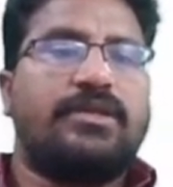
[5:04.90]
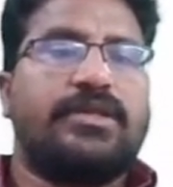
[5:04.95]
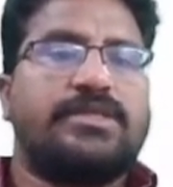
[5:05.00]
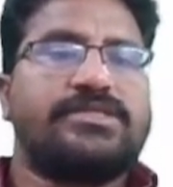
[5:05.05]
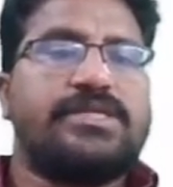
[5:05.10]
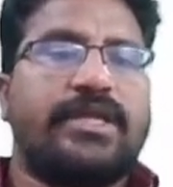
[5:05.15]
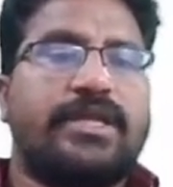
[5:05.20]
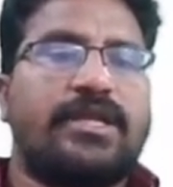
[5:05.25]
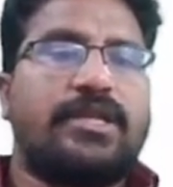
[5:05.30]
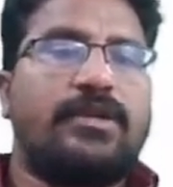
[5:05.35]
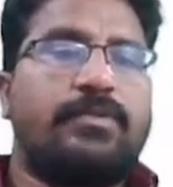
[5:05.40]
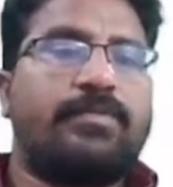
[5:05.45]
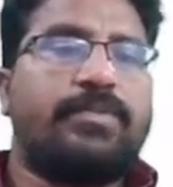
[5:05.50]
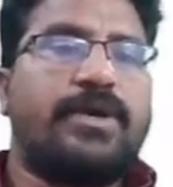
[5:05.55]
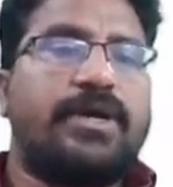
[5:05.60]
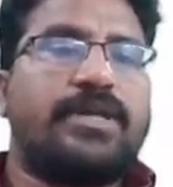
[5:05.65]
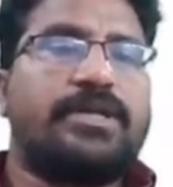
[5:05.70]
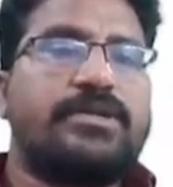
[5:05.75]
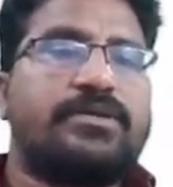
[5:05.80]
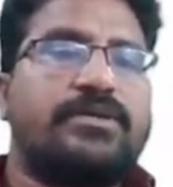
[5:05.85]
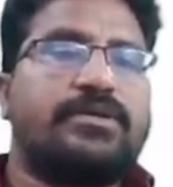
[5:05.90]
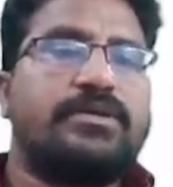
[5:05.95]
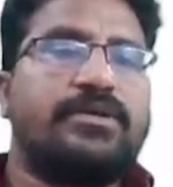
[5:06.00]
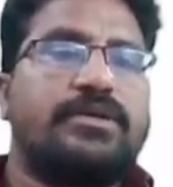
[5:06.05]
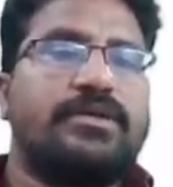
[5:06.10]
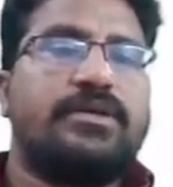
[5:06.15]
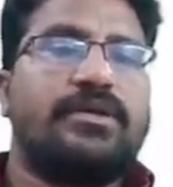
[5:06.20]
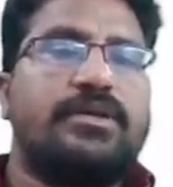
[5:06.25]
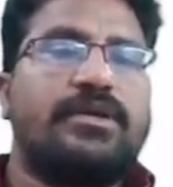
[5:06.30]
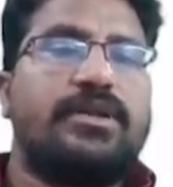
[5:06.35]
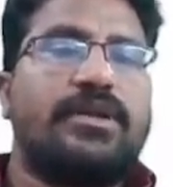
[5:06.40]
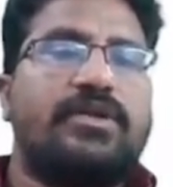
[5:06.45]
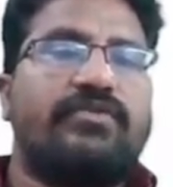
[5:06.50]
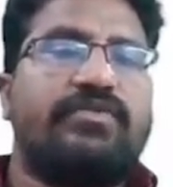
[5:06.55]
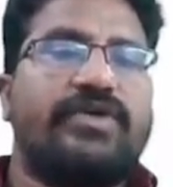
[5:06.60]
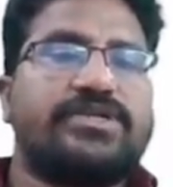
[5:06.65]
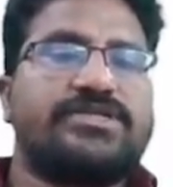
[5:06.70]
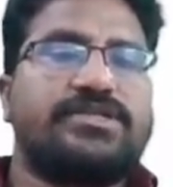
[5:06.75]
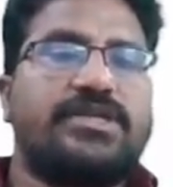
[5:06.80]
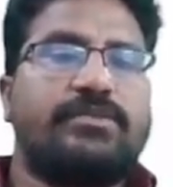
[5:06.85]
In the second part, now
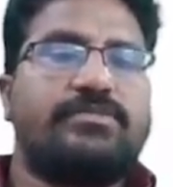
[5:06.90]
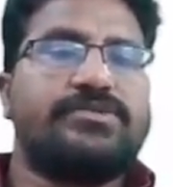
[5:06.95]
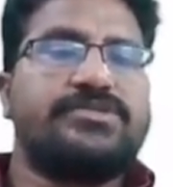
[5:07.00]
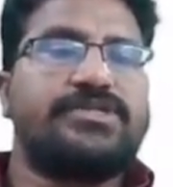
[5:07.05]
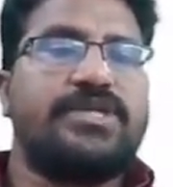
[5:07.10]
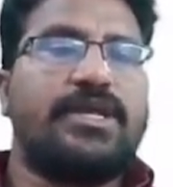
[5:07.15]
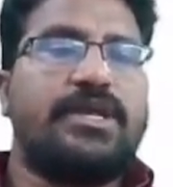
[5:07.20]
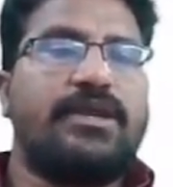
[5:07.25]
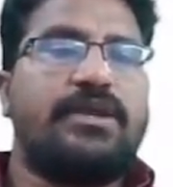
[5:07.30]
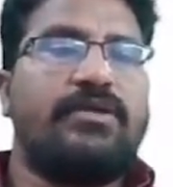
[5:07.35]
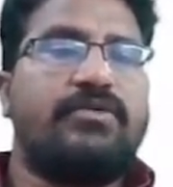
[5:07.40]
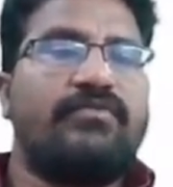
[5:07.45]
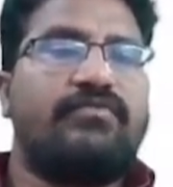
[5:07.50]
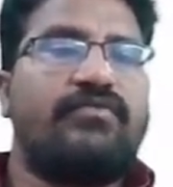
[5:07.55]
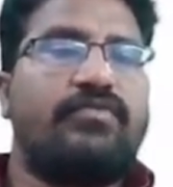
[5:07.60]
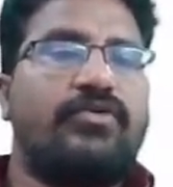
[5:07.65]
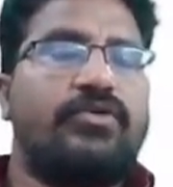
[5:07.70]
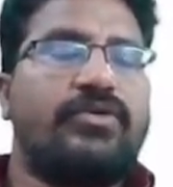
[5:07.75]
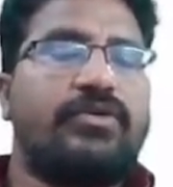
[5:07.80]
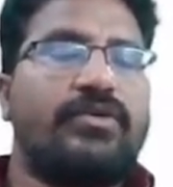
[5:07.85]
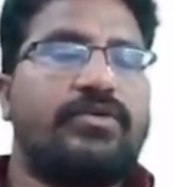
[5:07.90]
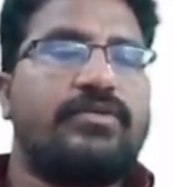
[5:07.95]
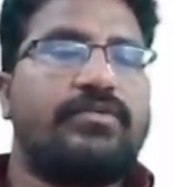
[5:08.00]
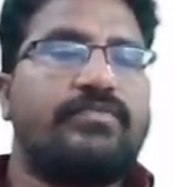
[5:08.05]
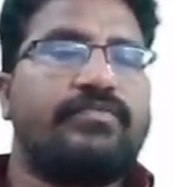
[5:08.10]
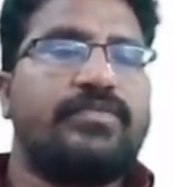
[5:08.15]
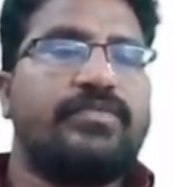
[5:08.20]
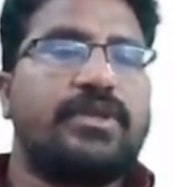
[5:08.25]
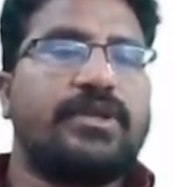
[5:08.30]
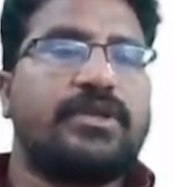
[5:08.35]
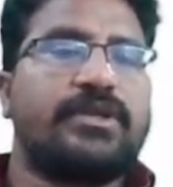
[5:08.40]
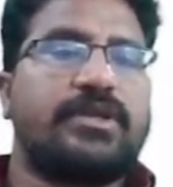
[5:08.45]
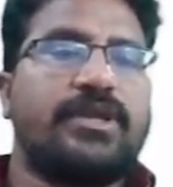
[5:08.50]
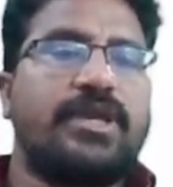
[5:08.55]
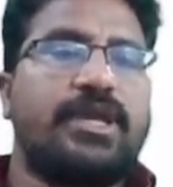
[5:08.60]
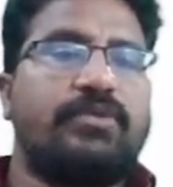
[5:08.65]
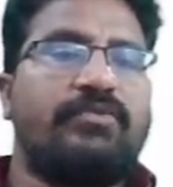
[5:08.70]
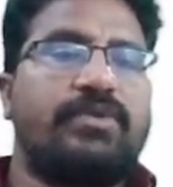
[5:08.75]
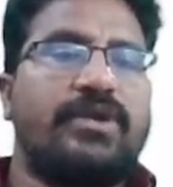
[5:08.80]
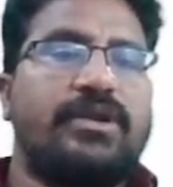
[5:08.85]
first time j 4
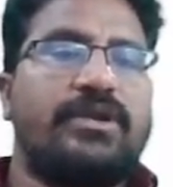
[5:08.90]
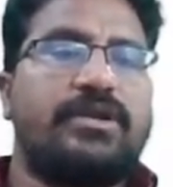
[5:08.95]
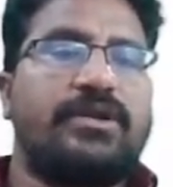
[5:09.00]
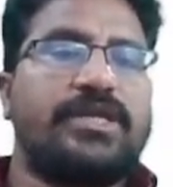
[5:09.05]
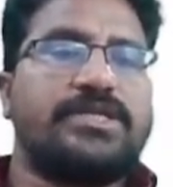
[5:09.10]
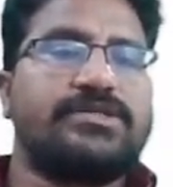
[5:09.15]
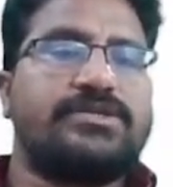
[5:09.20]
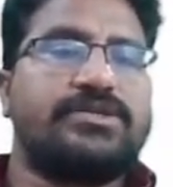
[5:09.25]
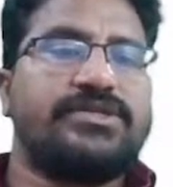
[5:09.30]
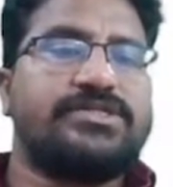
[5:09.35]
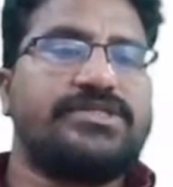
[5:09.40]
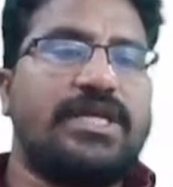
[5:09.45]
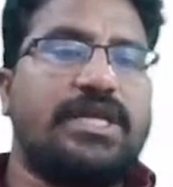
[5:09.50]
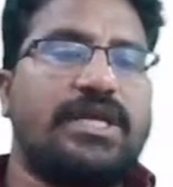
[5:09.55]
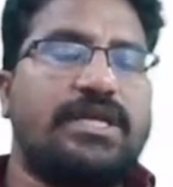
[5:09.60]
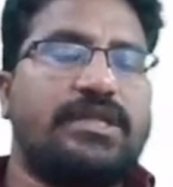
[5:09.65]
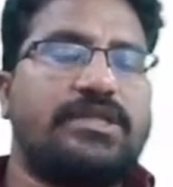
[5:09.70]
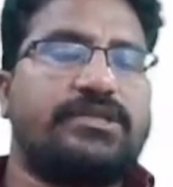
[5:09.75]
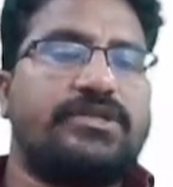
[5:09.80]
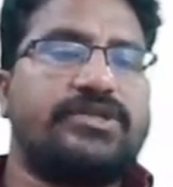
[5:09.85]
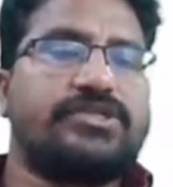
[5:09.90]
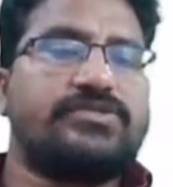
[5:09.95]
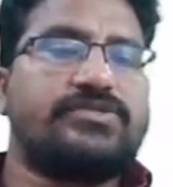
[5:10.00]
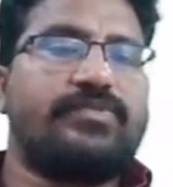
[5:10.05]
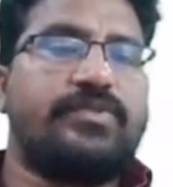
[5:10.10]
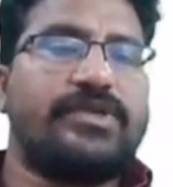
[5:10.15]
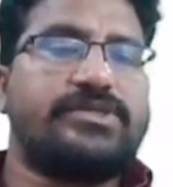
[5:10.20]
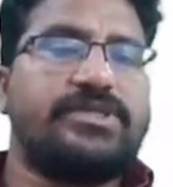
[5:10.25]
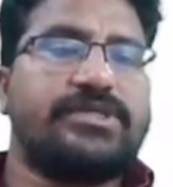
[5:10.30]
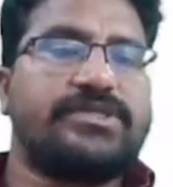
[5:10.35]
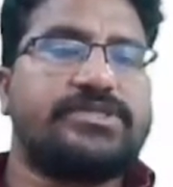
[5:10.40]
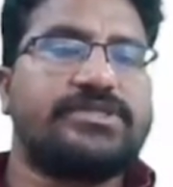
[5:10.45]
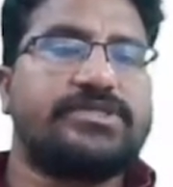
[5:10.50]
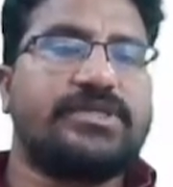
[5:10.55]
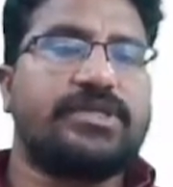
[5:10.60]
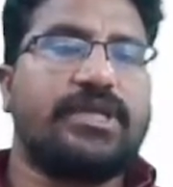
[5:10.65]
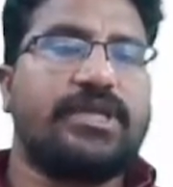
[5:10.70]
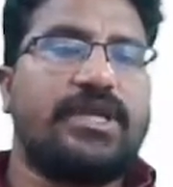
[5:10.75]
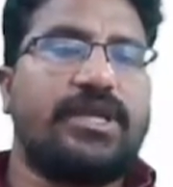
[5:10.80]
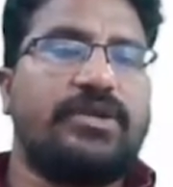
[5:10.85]
k1, next to j 3
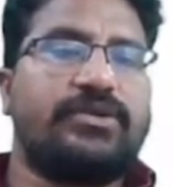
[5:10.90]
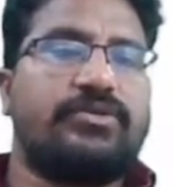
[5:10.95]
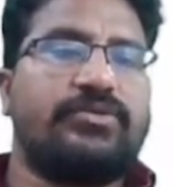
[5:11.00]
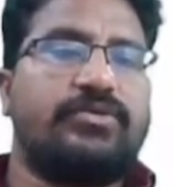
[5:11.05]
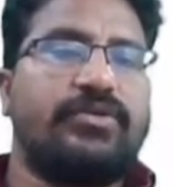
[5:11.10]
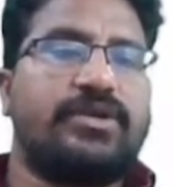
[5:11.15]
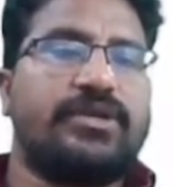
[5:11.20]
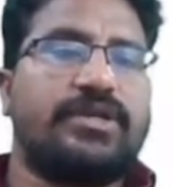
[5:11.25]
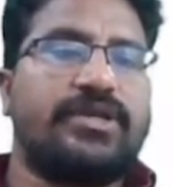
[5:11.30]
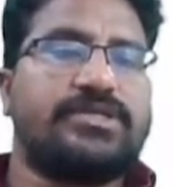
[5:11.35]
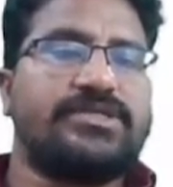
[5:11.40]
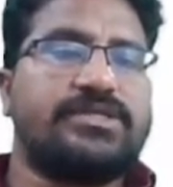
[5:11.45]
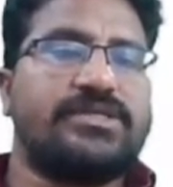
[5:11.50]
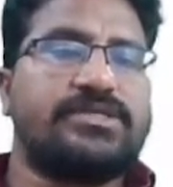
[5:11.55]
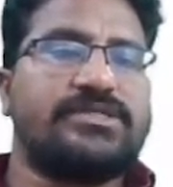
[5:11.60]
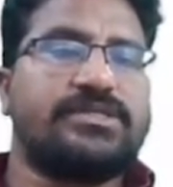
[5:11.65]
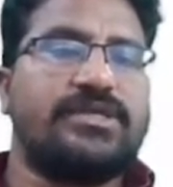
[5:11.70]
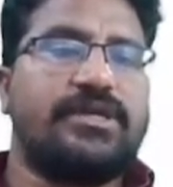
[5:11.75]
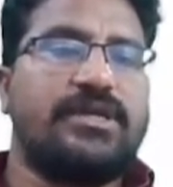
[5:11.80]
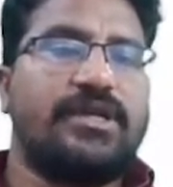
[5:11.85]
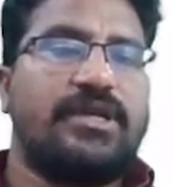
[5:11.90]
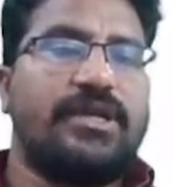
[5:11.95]
spaces k 2 iterations,